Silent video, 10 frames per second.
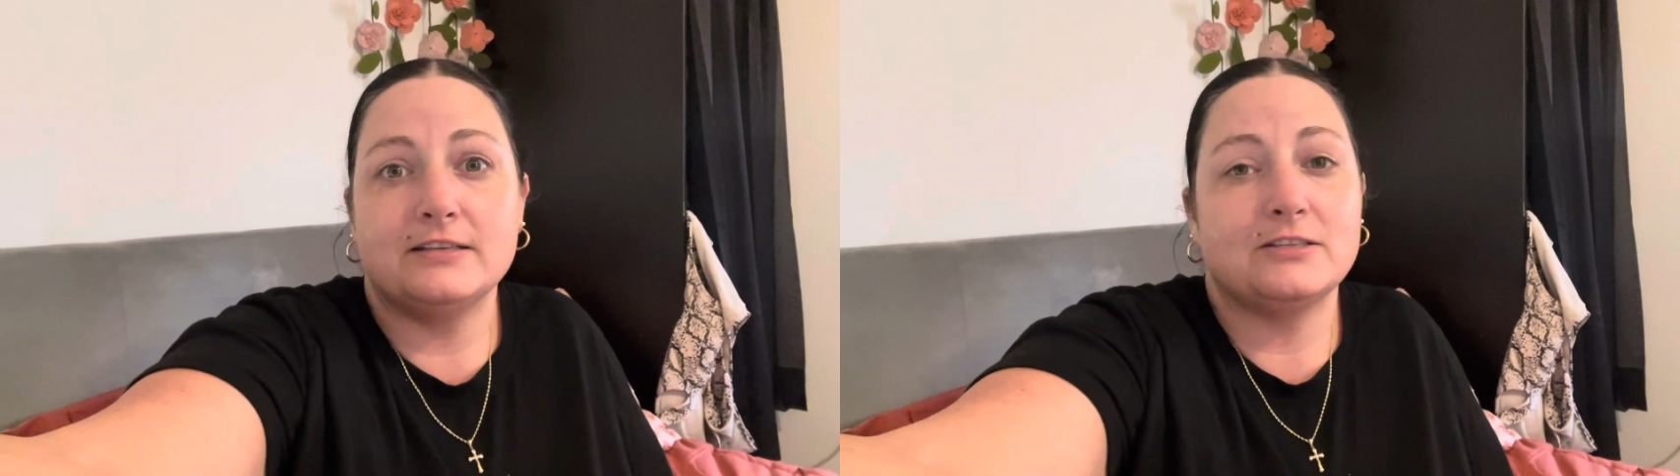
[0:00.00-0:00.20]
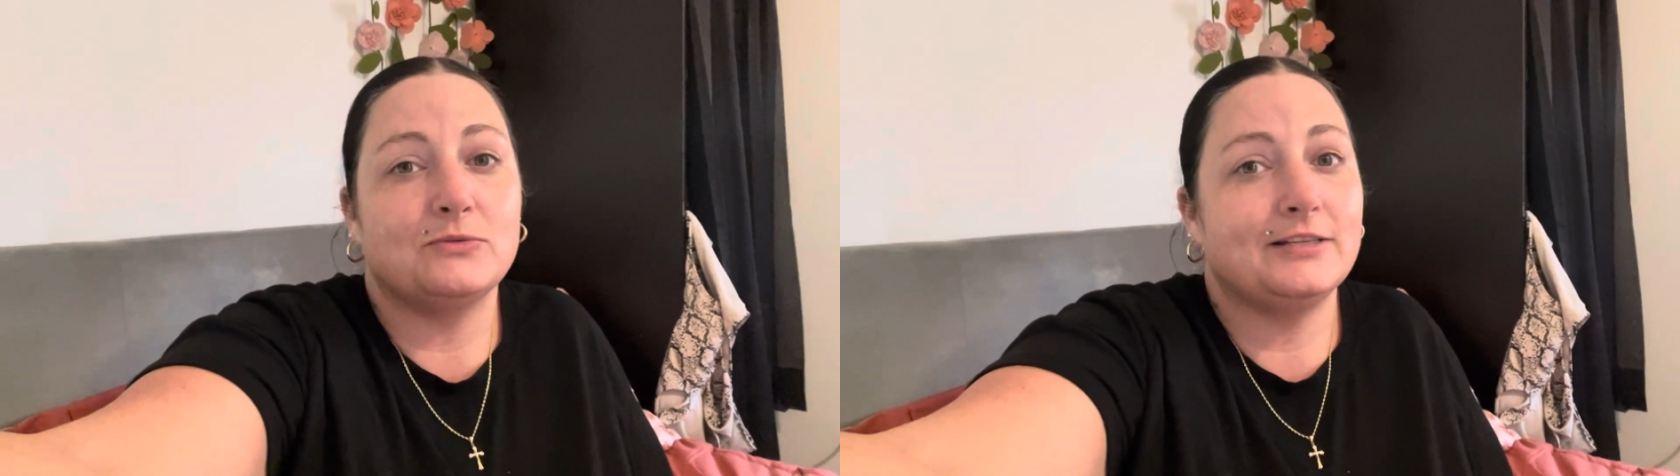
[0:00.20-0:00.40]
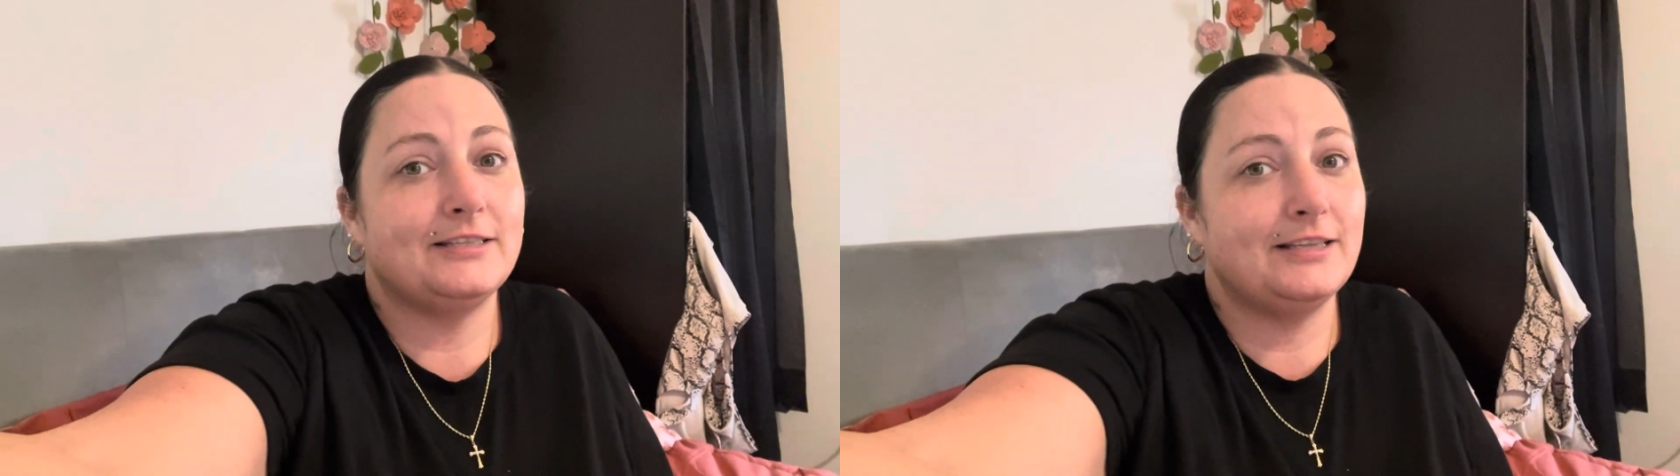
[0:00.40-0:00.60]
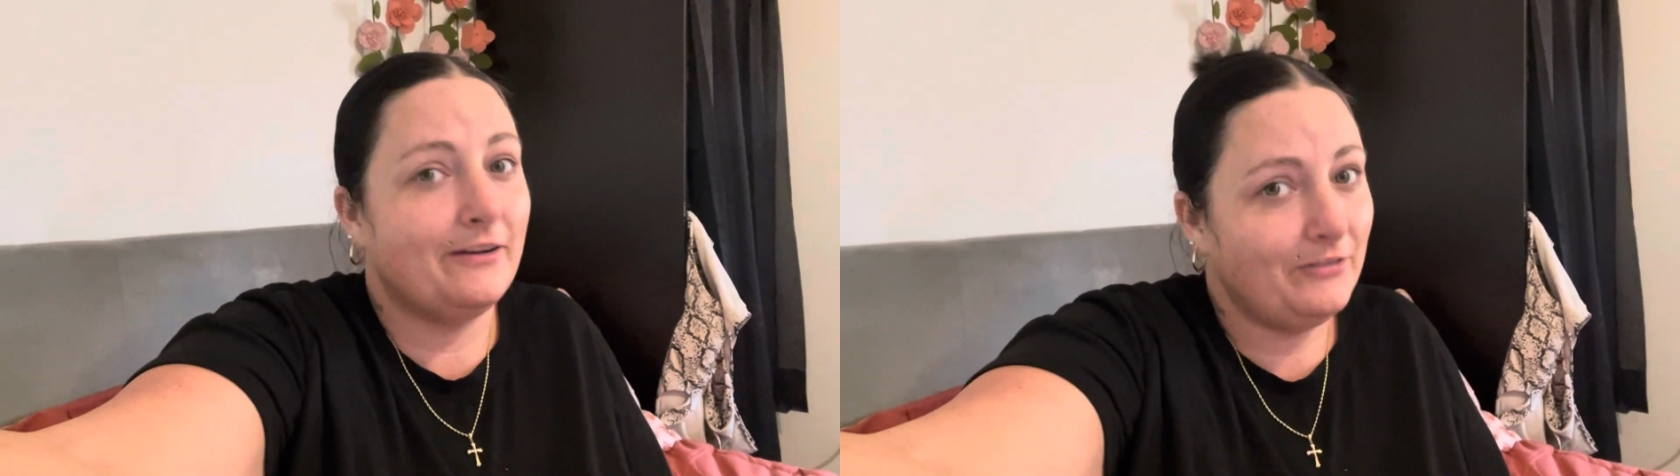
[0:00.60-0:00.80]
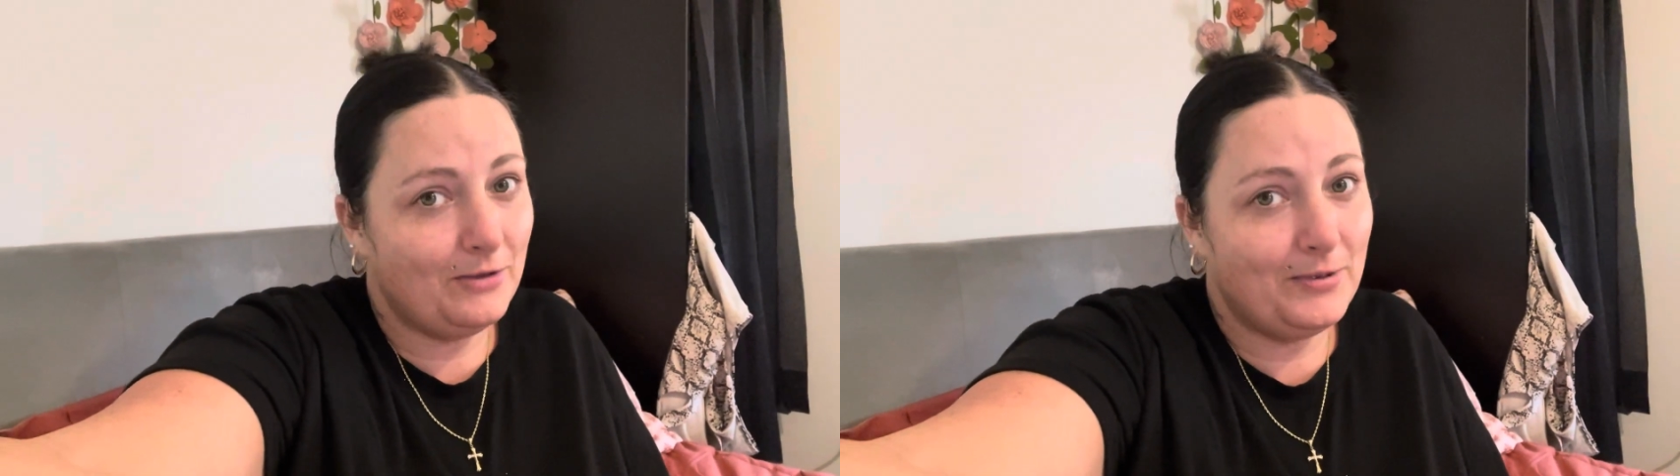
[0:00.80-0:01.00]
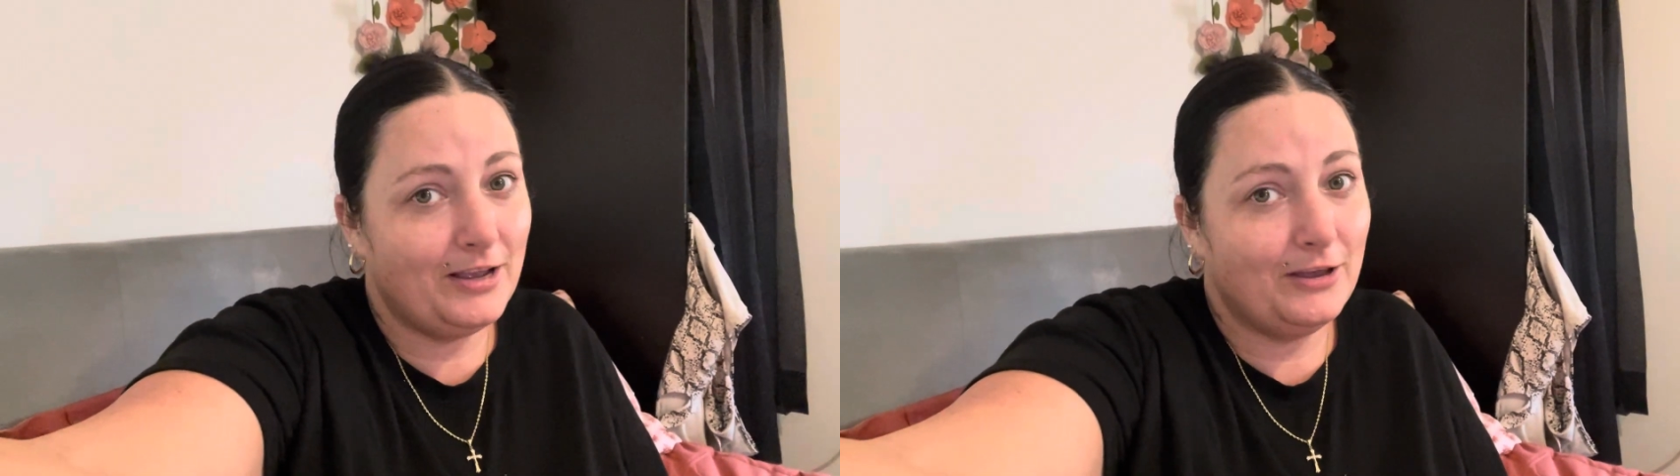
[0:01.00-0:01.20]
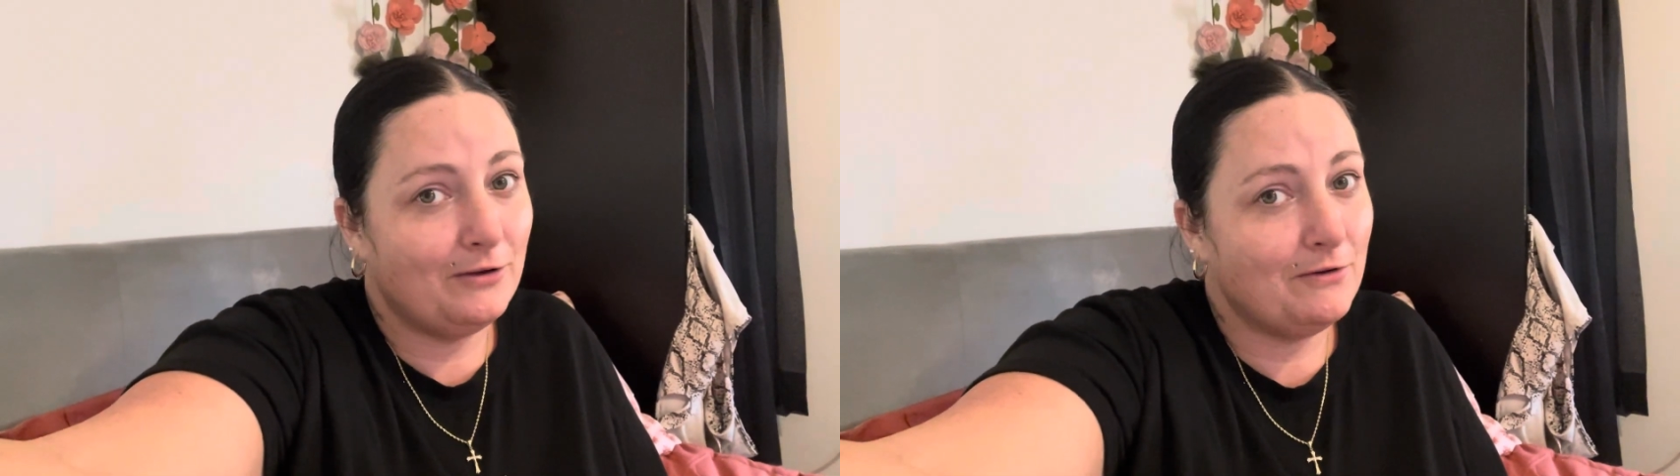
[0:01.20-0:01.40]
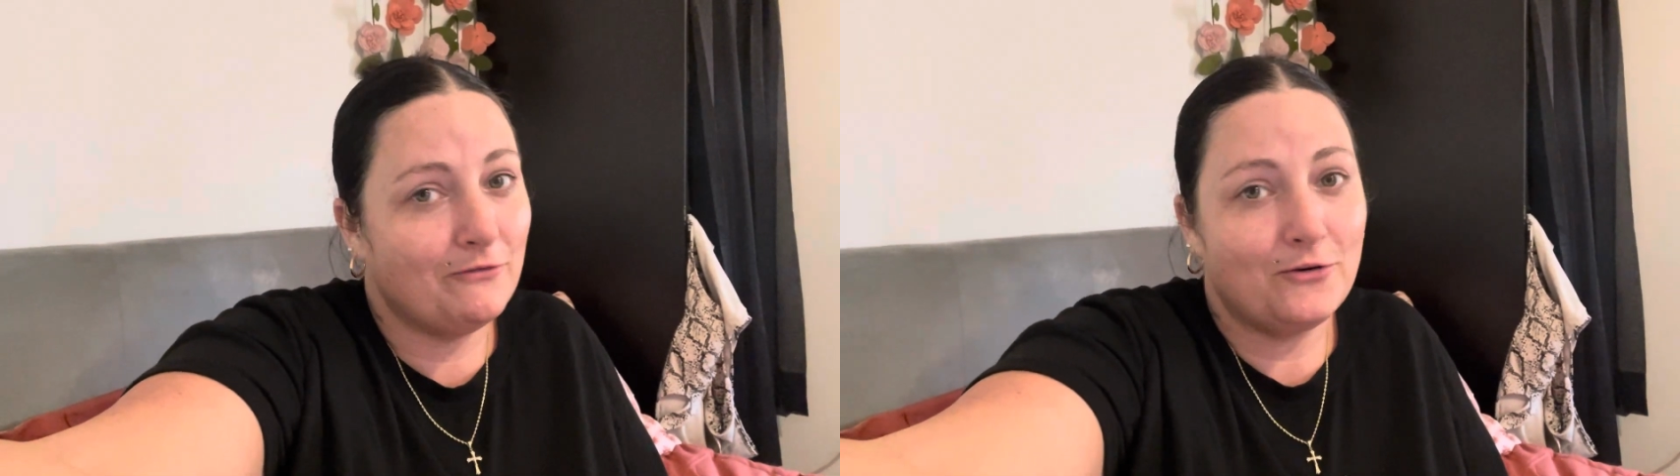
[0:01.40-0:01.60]
this would definitely be a
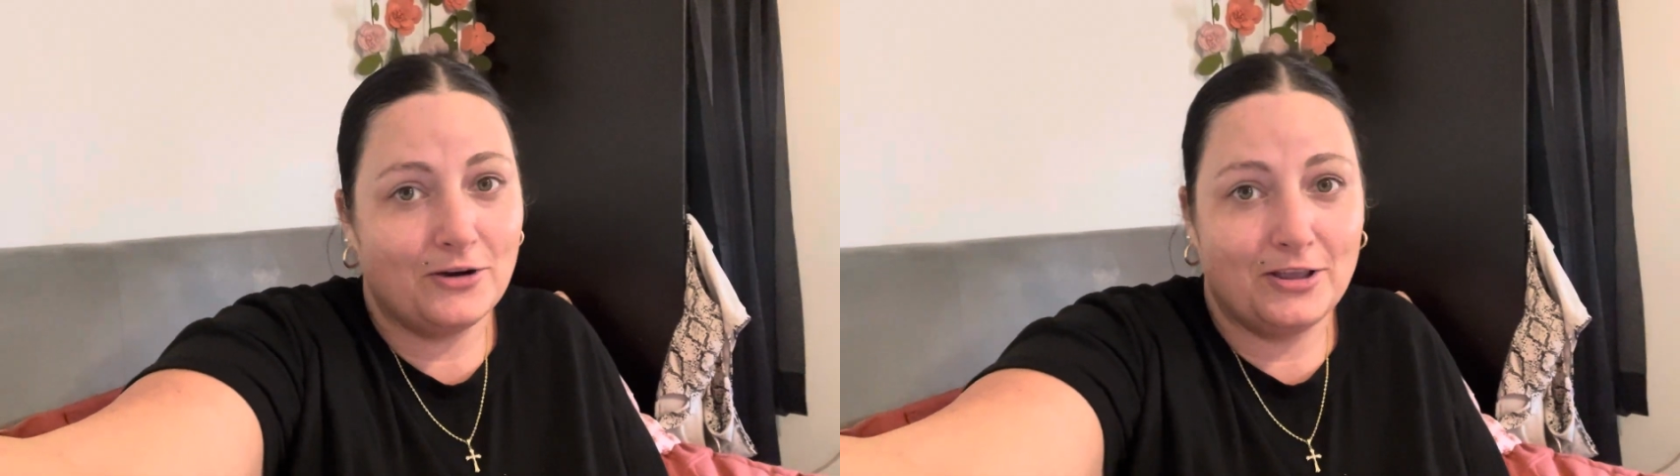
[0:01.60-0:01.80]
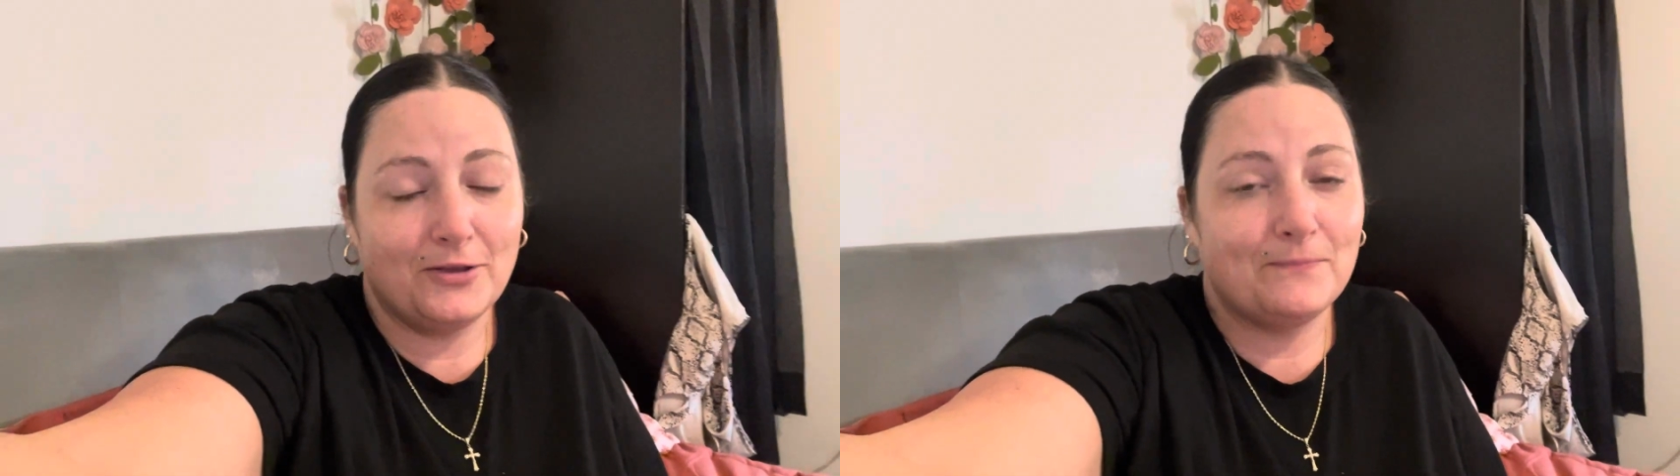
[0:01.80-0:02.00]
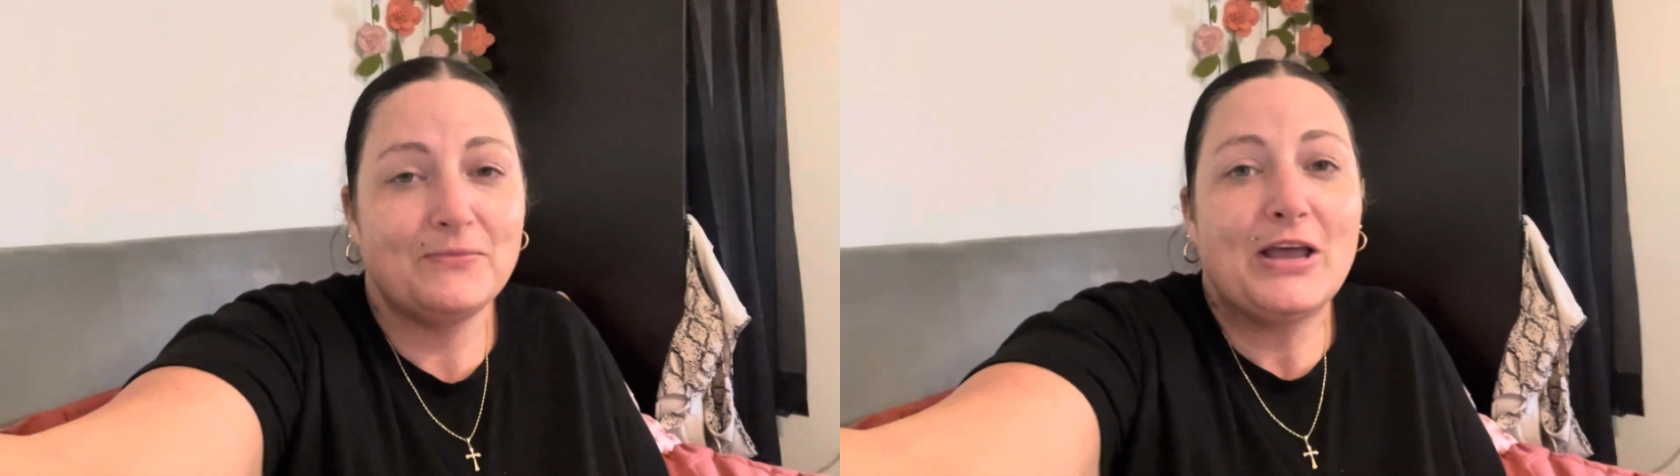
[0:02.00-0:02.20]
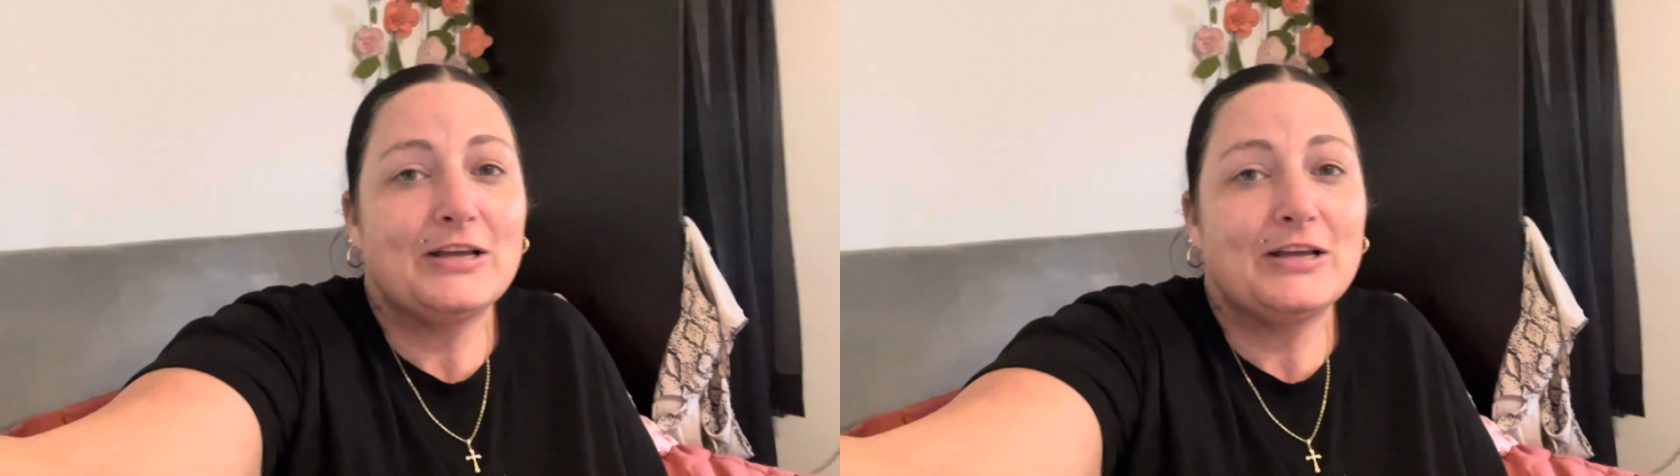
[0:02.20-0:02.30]
good one for you.